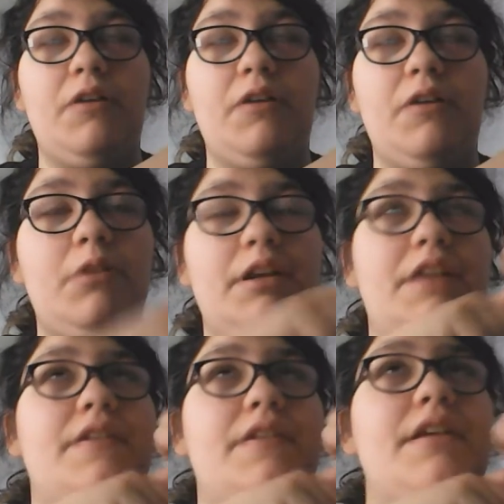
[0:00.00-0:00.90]
what what
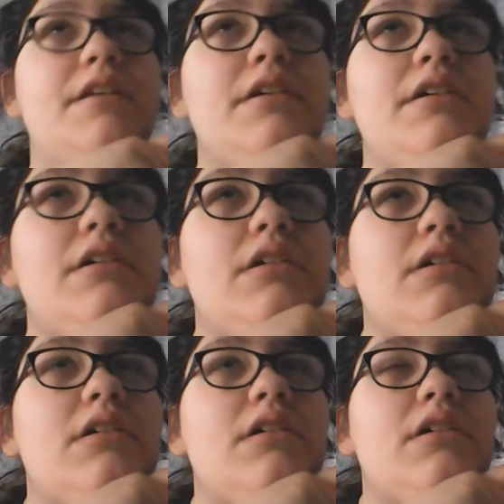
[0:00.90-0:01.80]
is it?
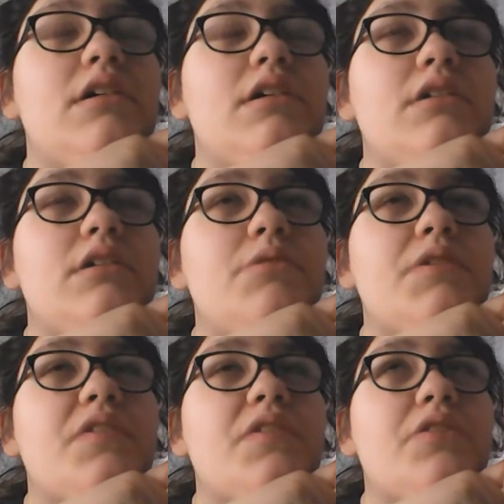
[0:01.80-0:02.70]

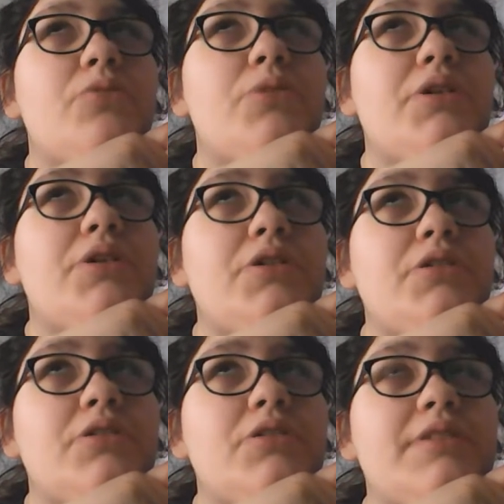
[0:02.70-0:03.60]
What's the
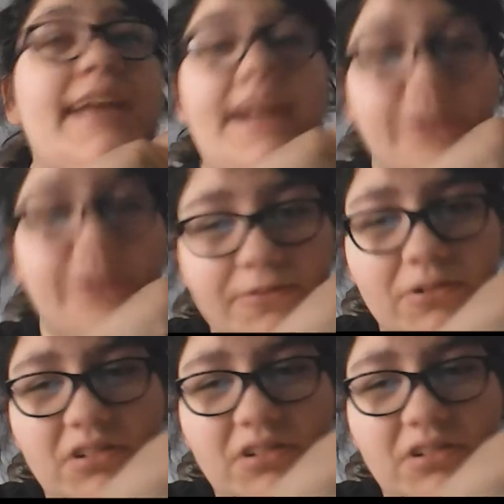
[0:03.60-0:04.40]
word? Careful?